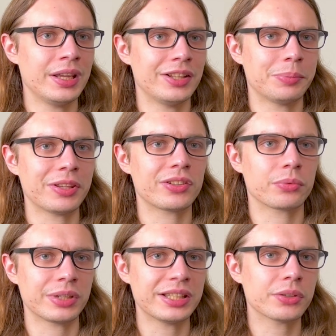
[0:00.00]
It's best to
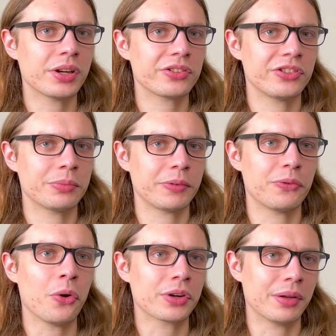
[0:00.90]
read the questions
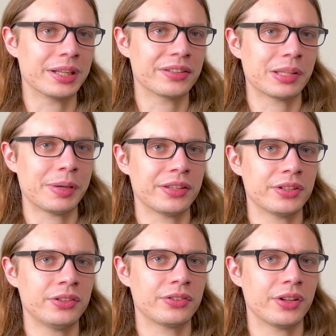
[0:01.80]
before going into the
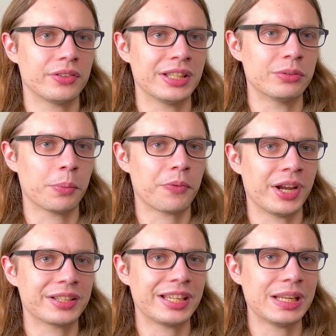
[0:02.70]
passage, as these will
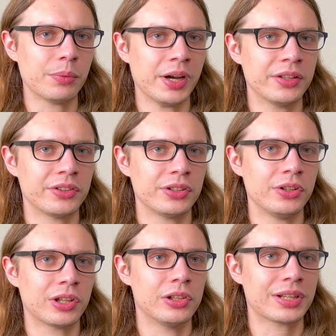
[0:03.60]
provide key words that
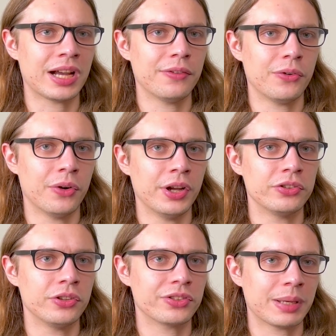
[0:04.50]
you can look out for
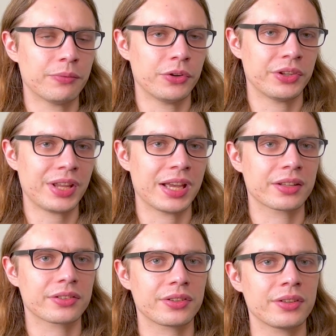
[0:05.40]
as you skim through the text.